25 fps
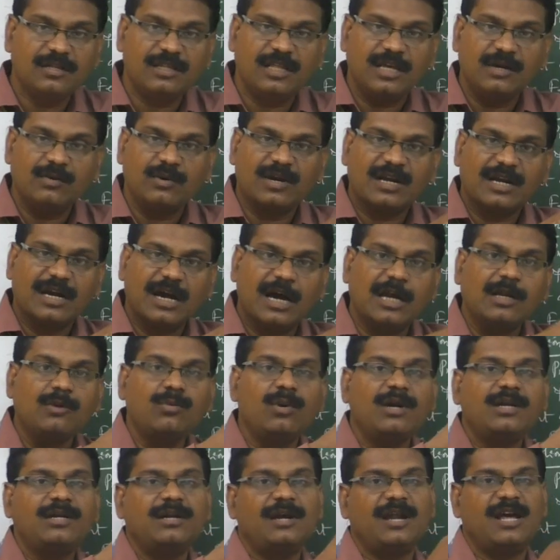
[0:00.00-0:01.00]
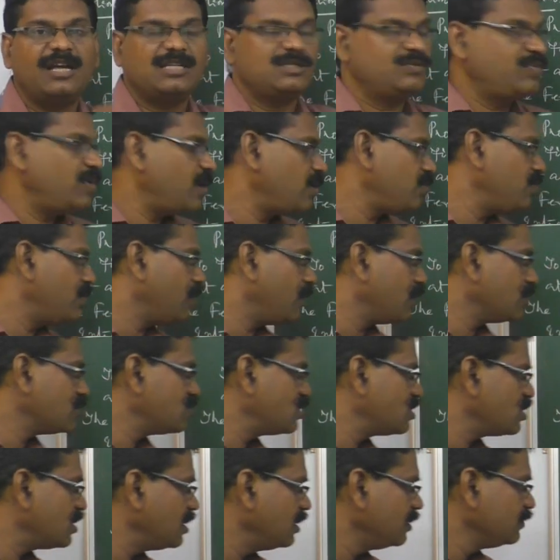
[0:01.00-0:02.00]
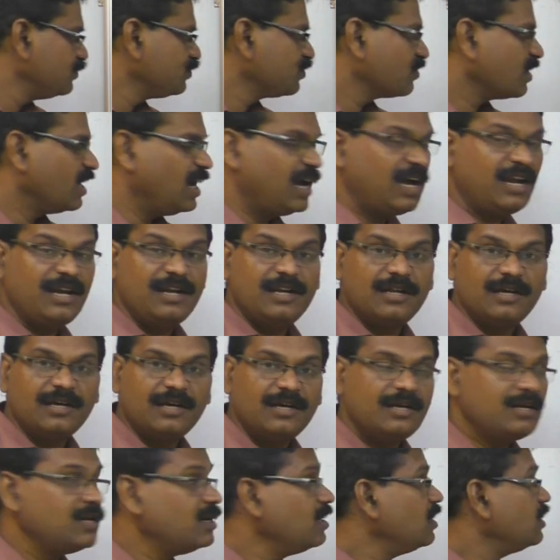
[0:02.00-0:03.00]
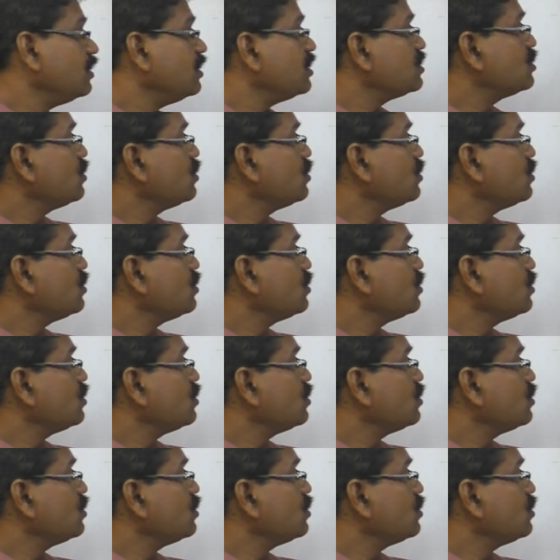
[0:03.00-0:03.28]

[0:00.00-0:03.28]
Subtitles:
they were converted as fermions. And The